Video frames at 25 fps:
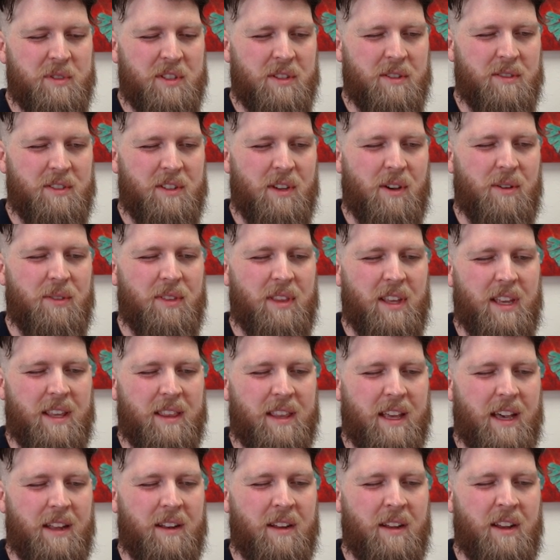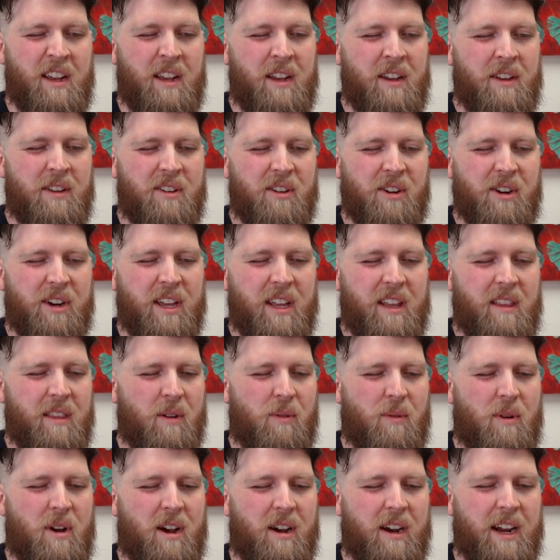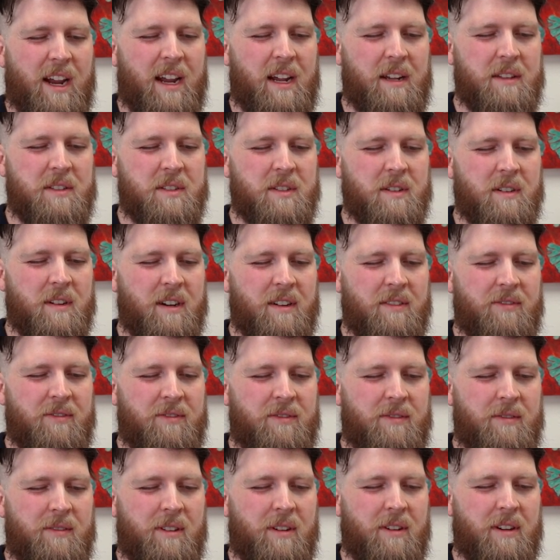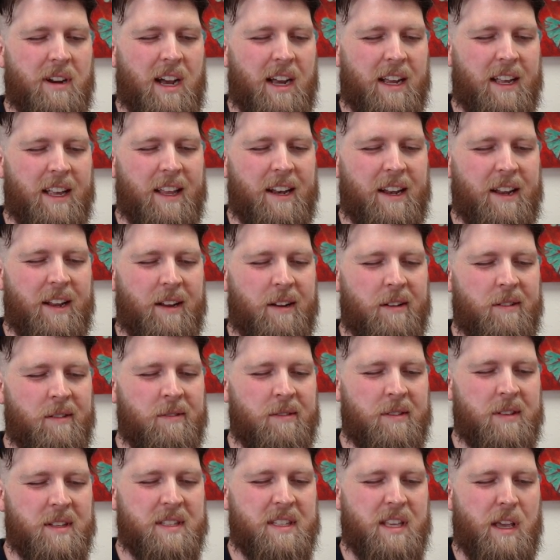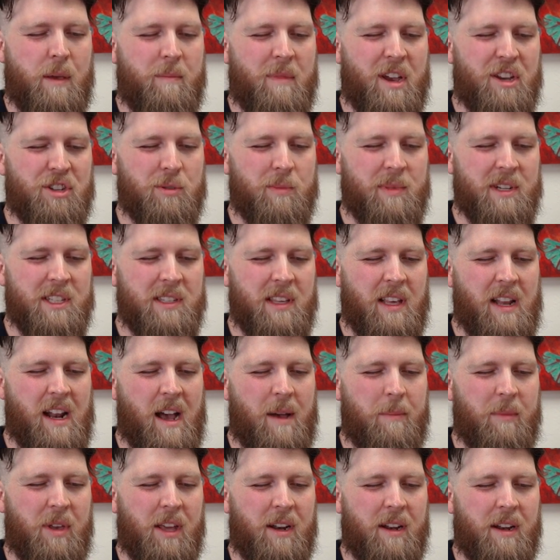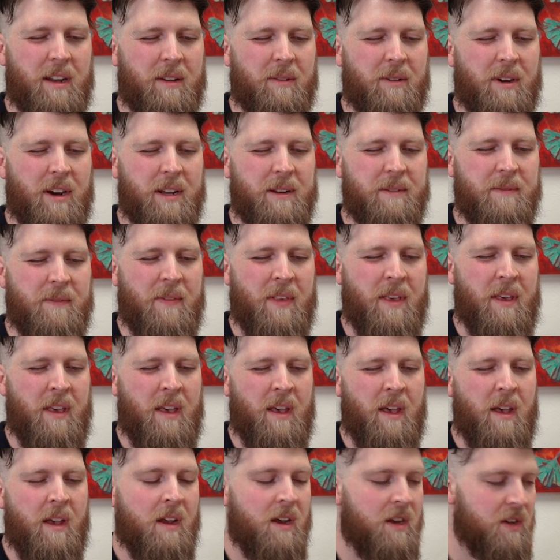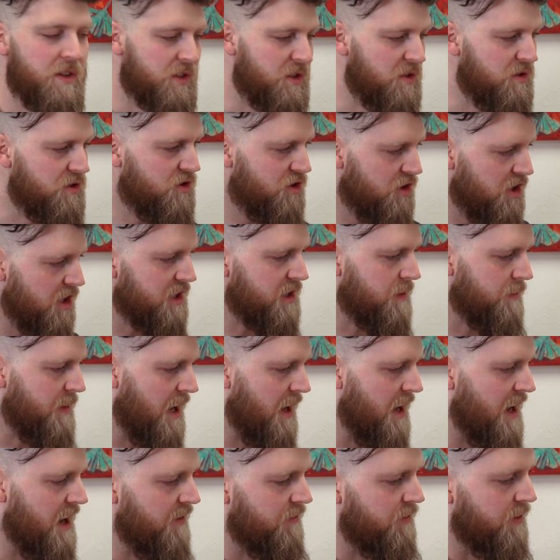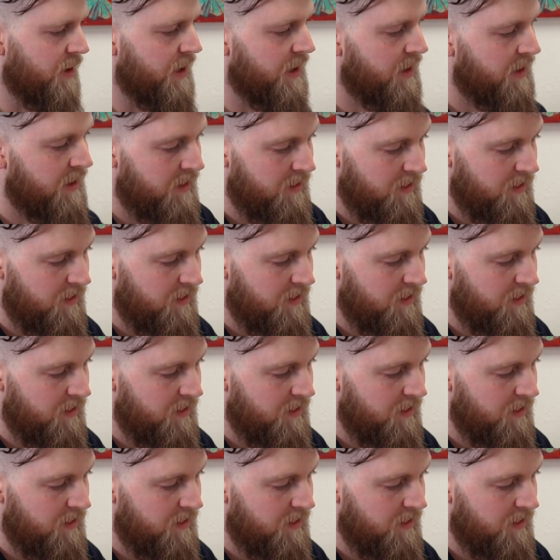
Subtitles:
So don't think that you're getting the wrong answer if you're not getting the same measurements that I'm getting, right? So it's just about halfway.